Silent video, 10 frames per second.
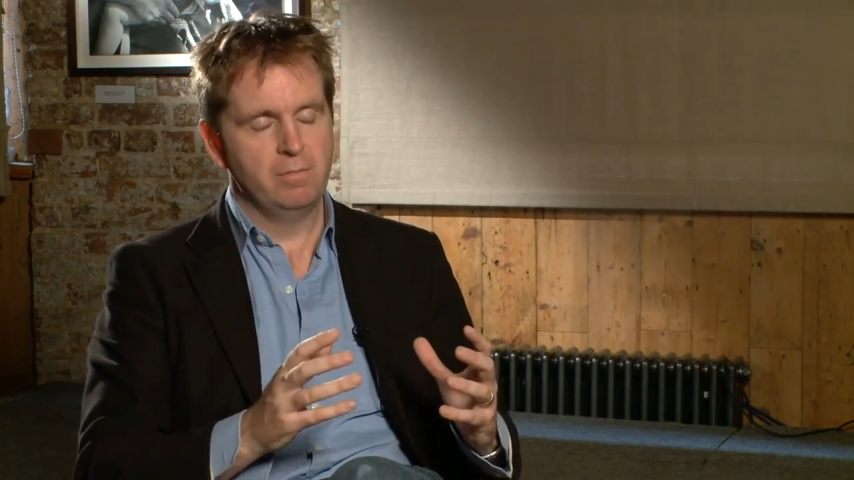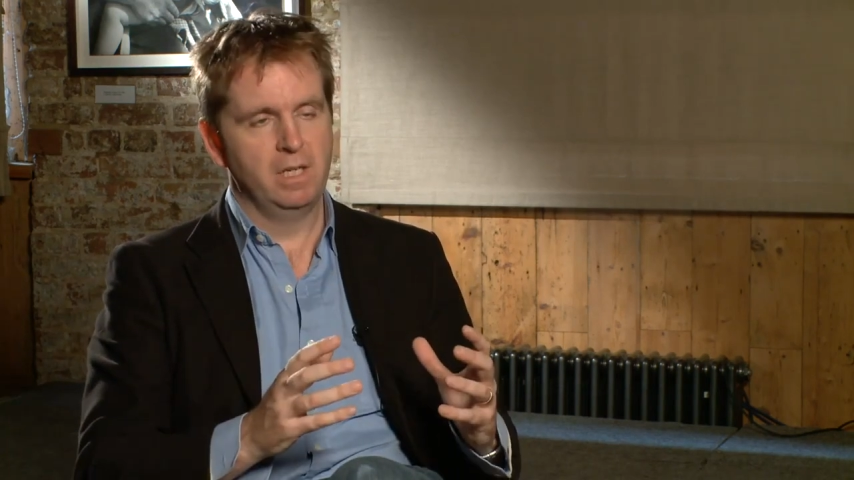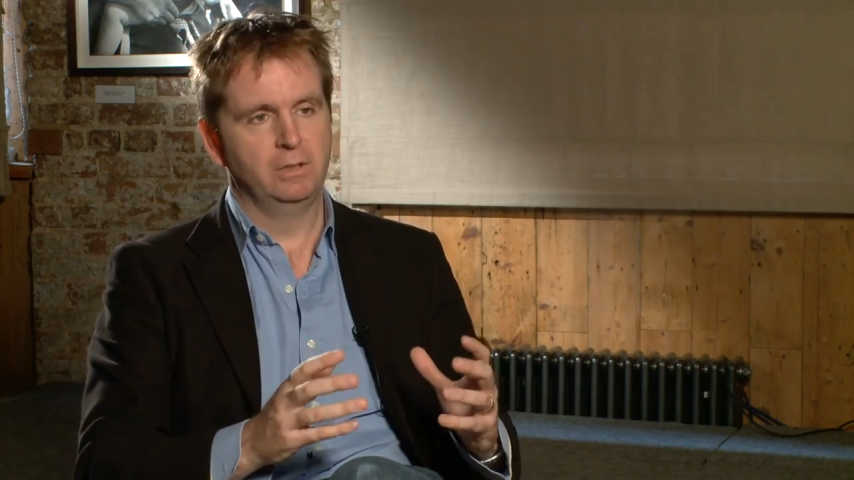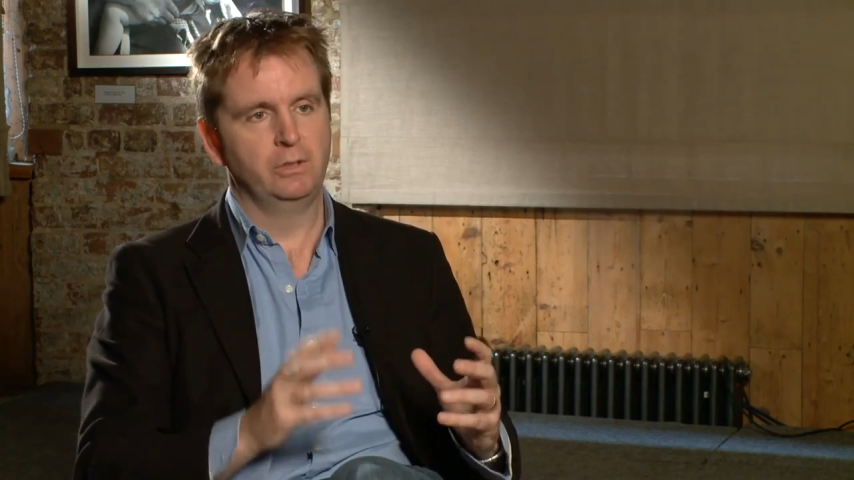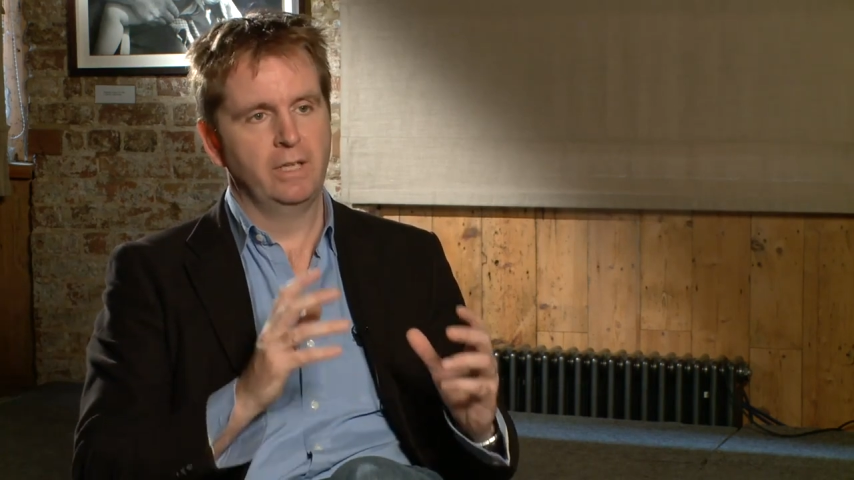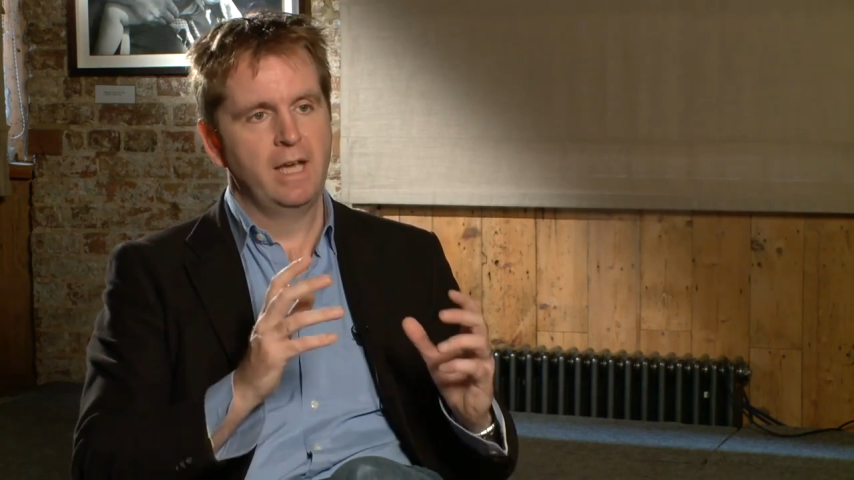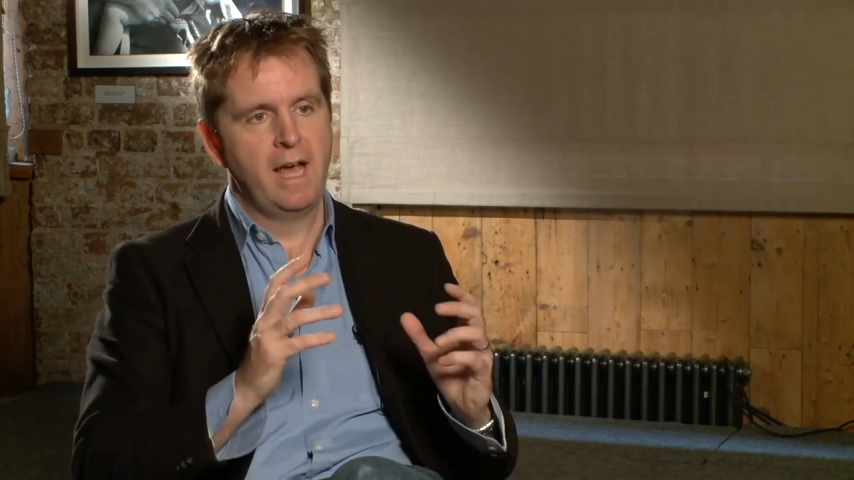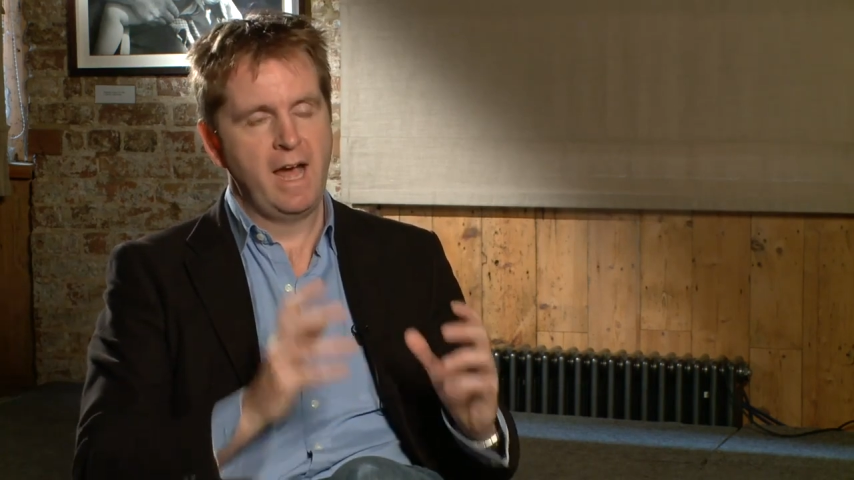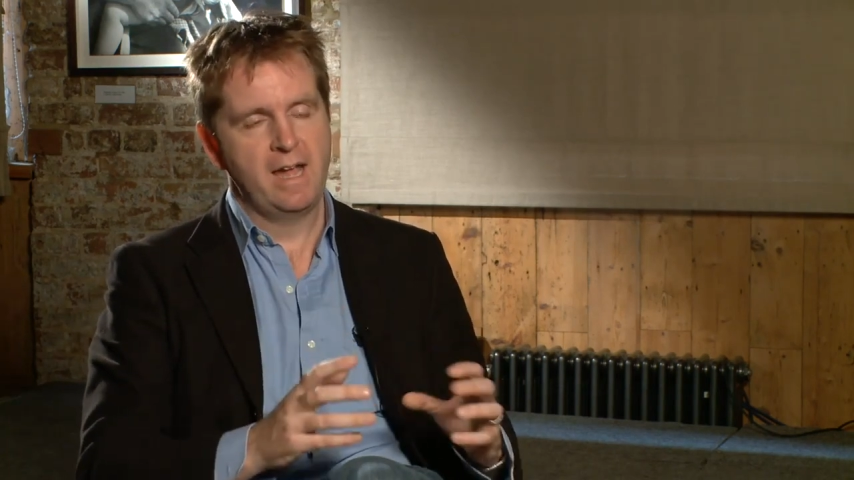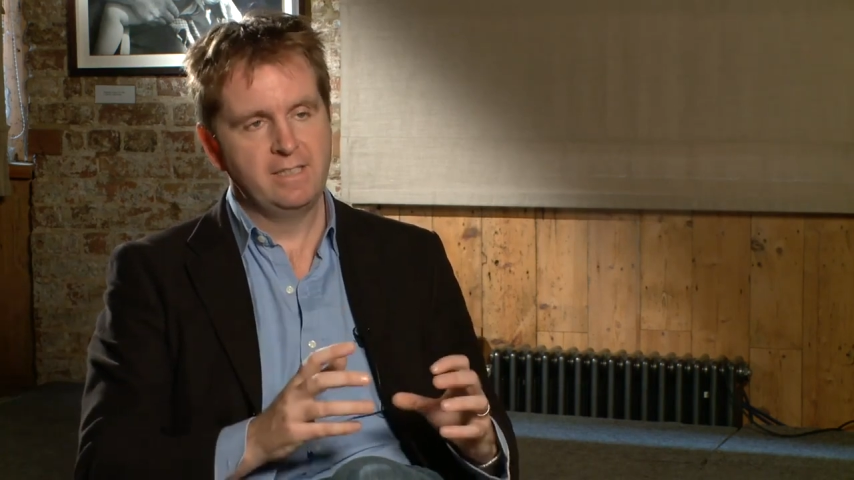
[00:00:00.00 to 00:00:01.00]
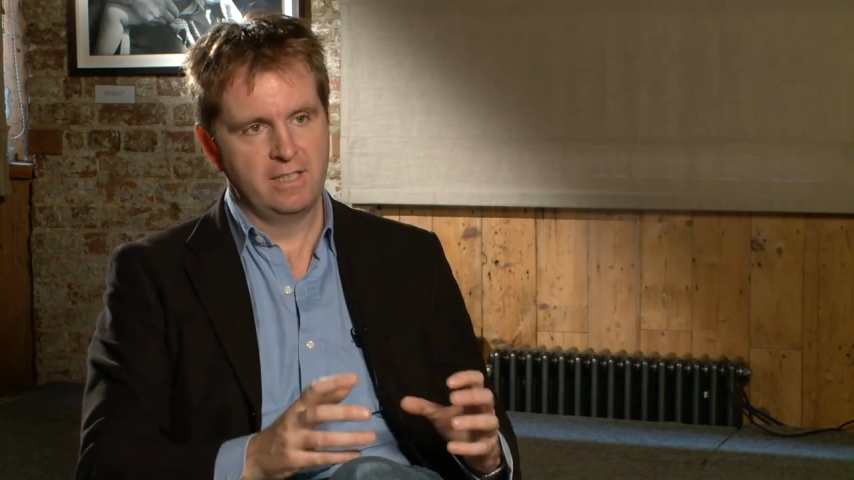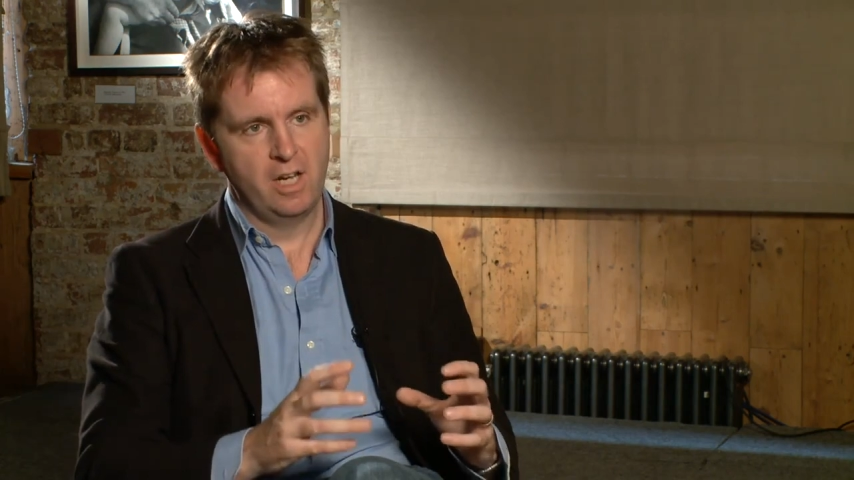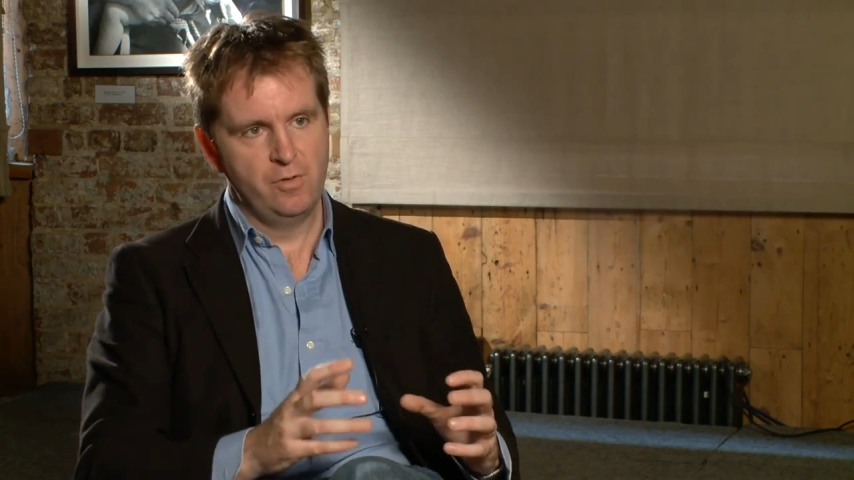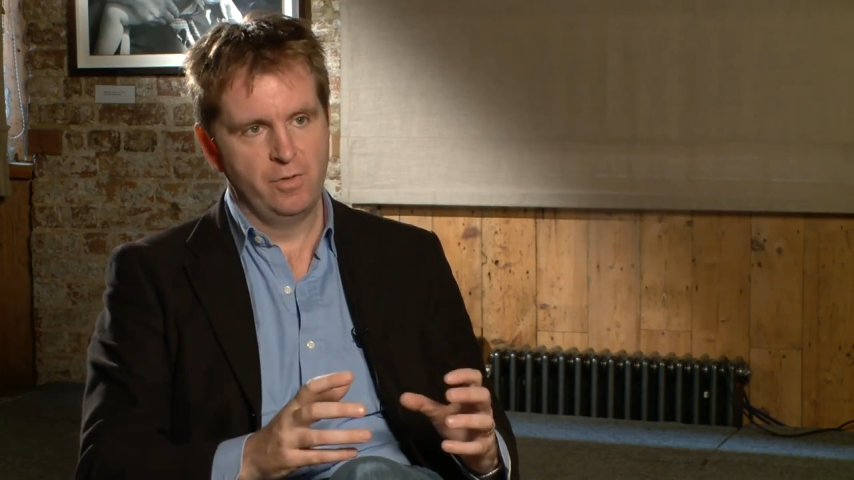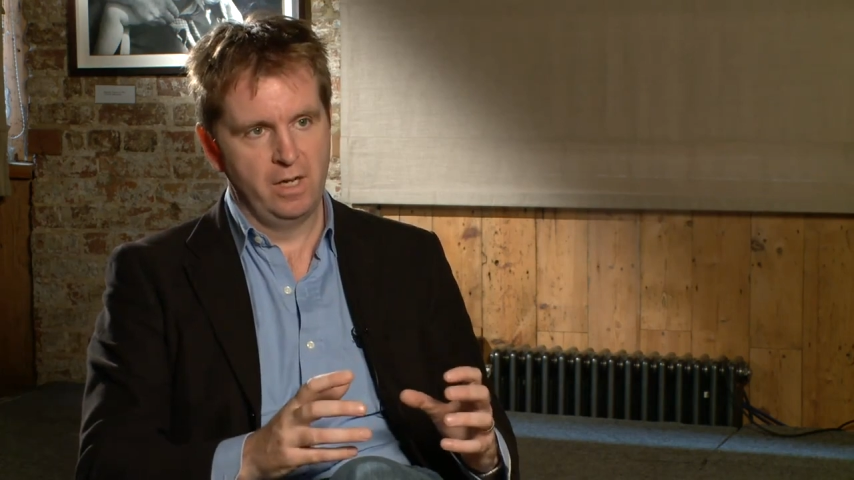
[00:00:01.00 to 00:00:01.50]
military handed
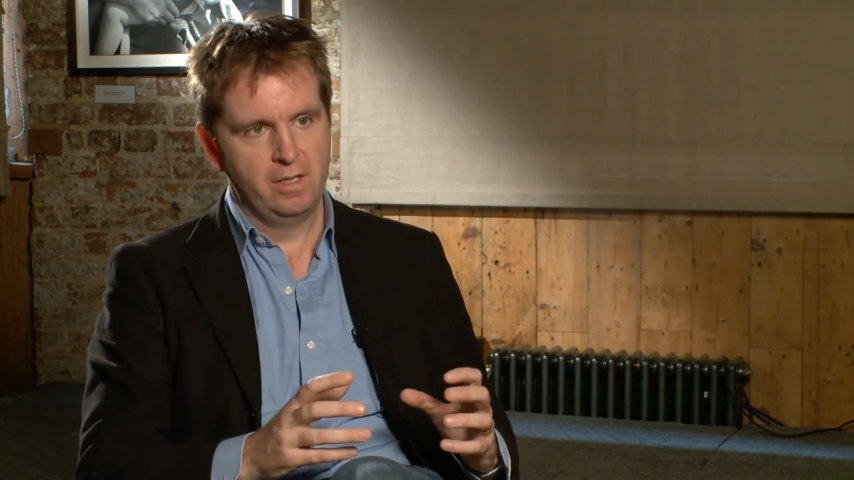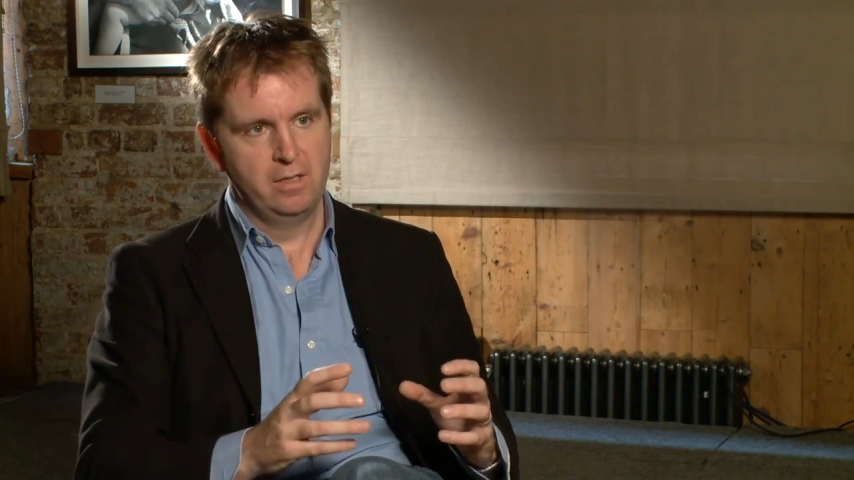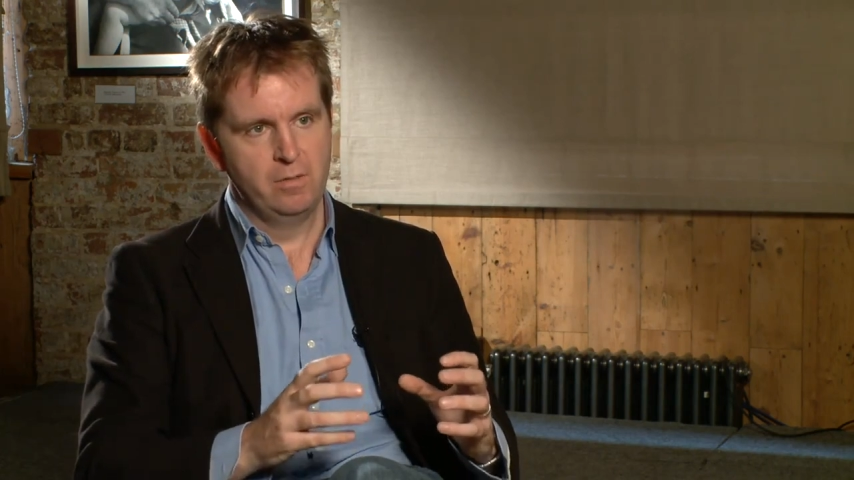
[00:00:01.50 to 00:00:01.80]
over